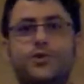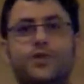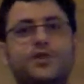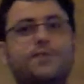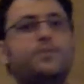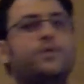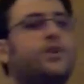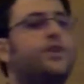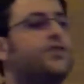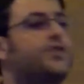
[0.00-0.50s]
this?
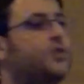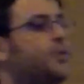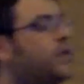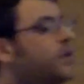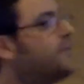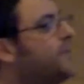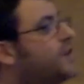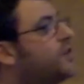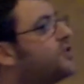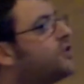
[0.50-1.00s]
Because you want
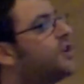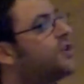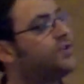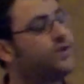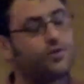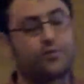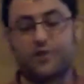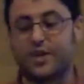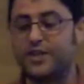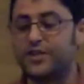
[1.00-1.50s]
to be a
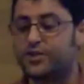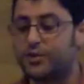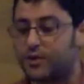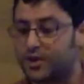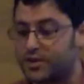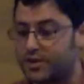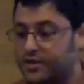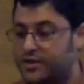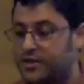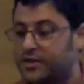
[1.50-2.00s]
trusted
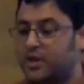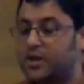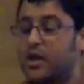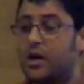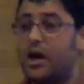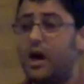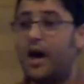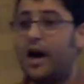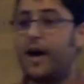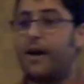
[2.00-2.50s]
resource.
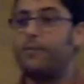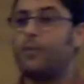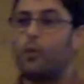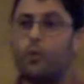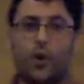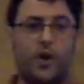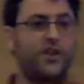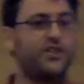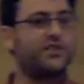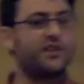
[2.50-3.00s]

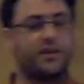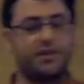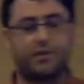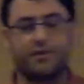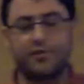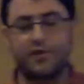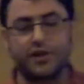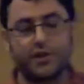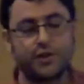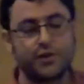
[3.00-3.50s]
What is going to
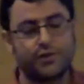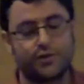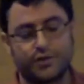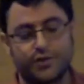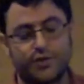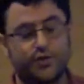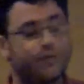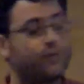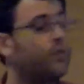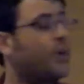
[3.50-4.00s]
thrill
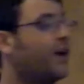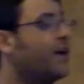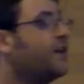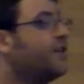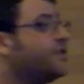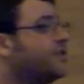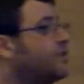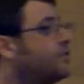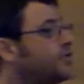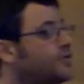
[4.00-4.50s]
users? Where
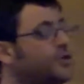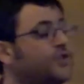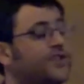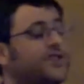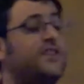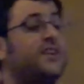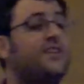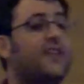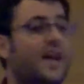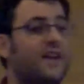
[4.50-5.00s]
are the users
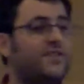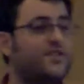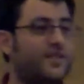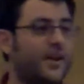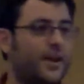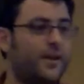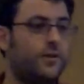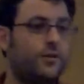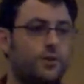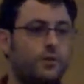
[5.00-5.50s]
in the life
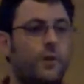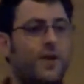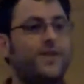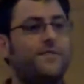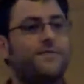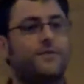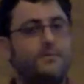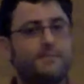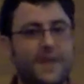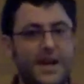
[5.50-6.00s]
cycle, and what
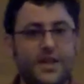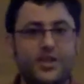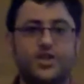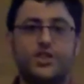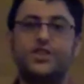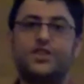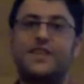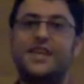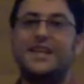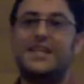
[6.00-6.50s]

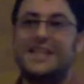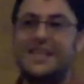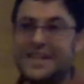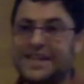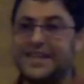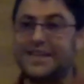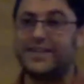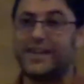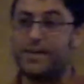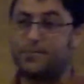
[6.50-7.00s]
information do they
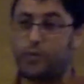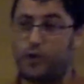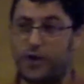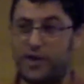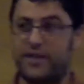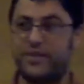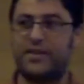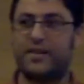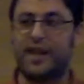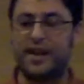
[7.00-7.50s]
need at that
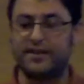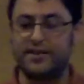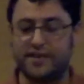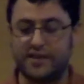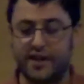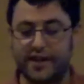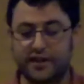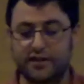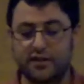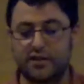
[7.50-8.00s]
point in the life
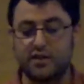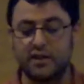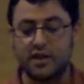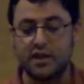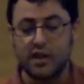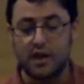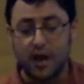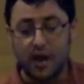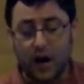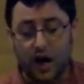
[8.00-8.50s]
cycle?
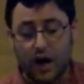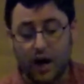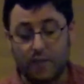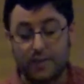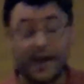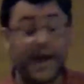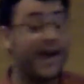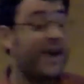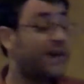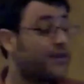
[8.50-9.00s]

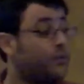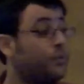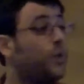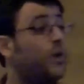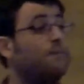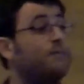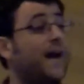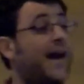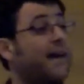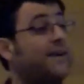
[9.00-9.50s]
And
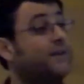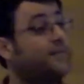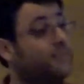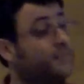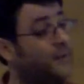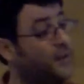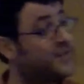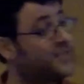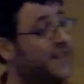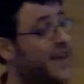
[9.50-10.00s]

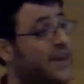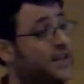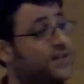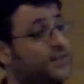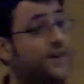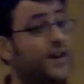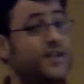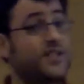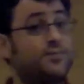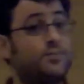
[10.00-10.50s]
what
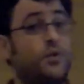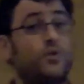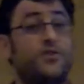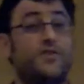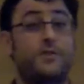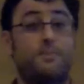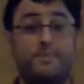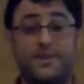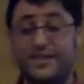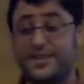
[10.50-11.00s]
satisfies
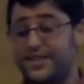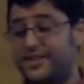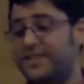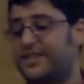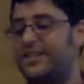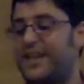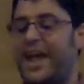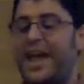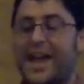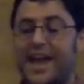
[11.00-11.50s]
both the
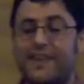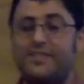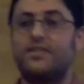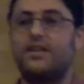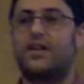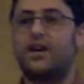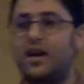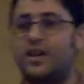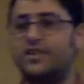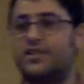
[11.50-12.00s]
business and
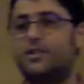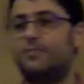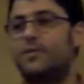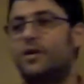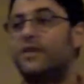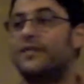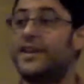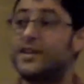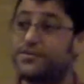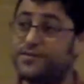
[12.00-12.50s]
the
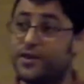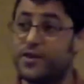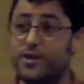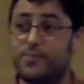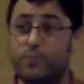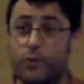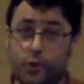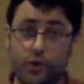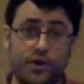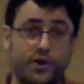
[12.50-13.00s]
customer? And that's very
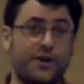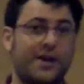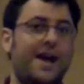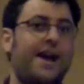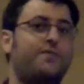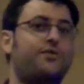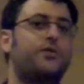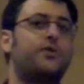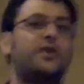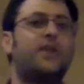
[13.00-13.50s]
important. You
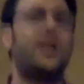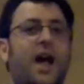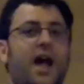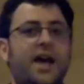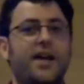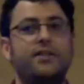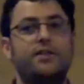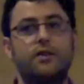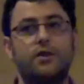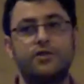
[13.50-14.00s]
have to
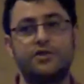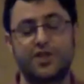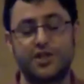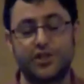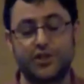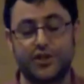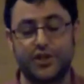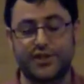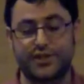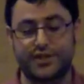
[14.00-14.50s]
align those
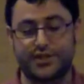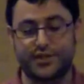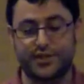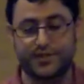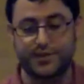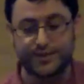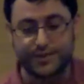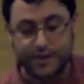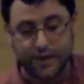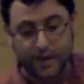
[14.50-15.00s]
interests.